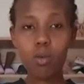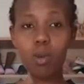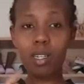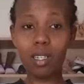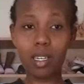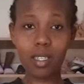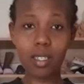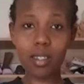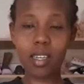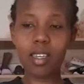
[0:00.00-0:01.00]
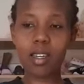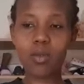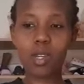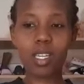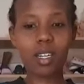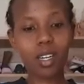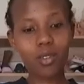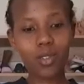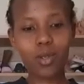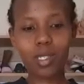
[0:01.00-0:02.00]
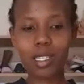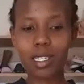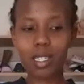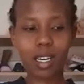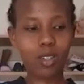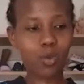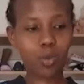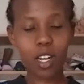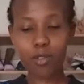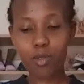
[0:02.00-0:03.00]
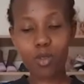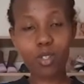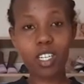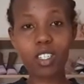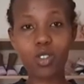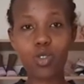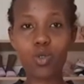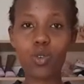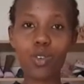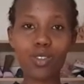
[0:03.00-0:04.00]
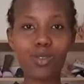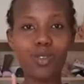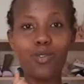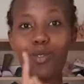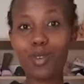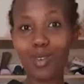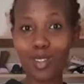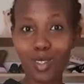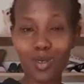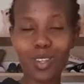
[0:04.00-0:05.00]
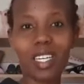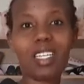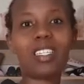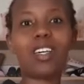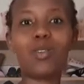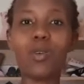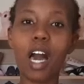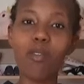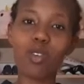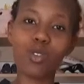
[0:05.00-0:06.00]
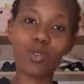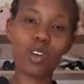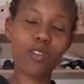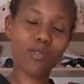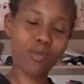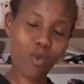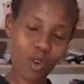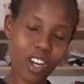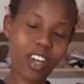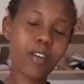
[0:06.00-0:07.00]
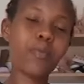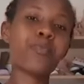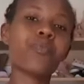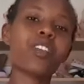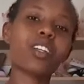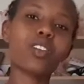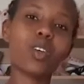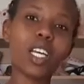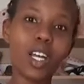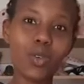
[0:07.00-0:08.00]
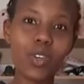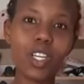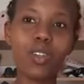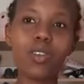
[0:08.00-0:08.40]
And then when they left, it was late. I had to plan for today's show. So if you do not know yet, I do have a show every morning. It's called Alu Radio.